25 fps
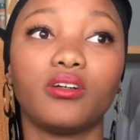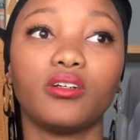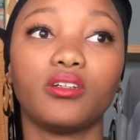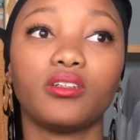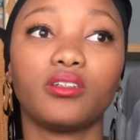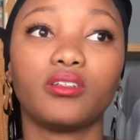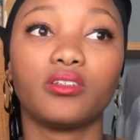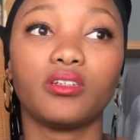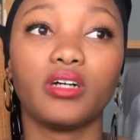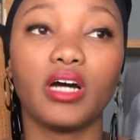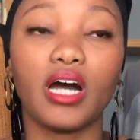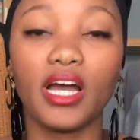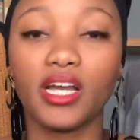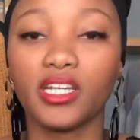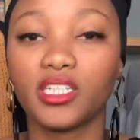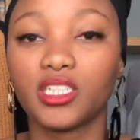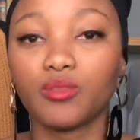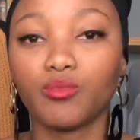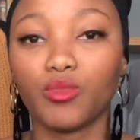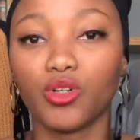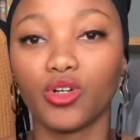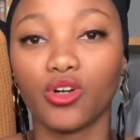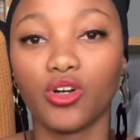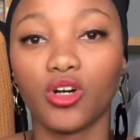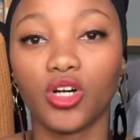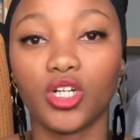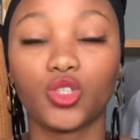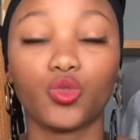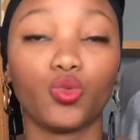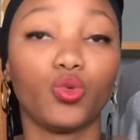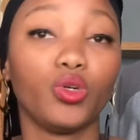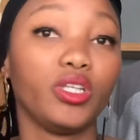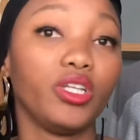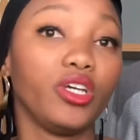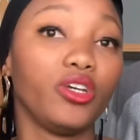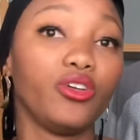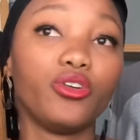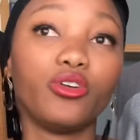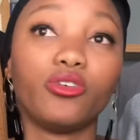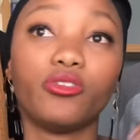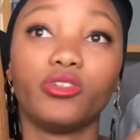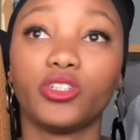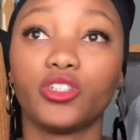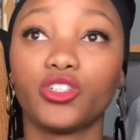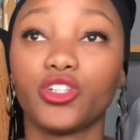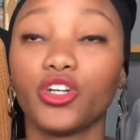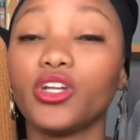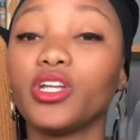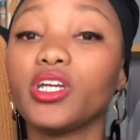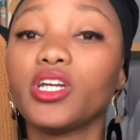the item or not, whether you're
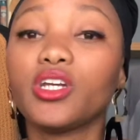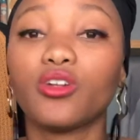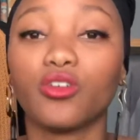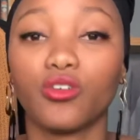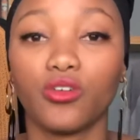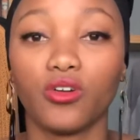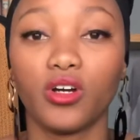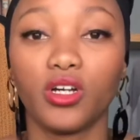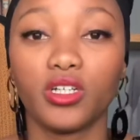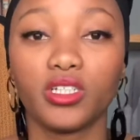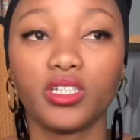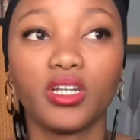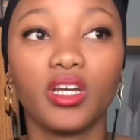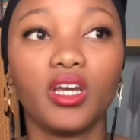returning it or not,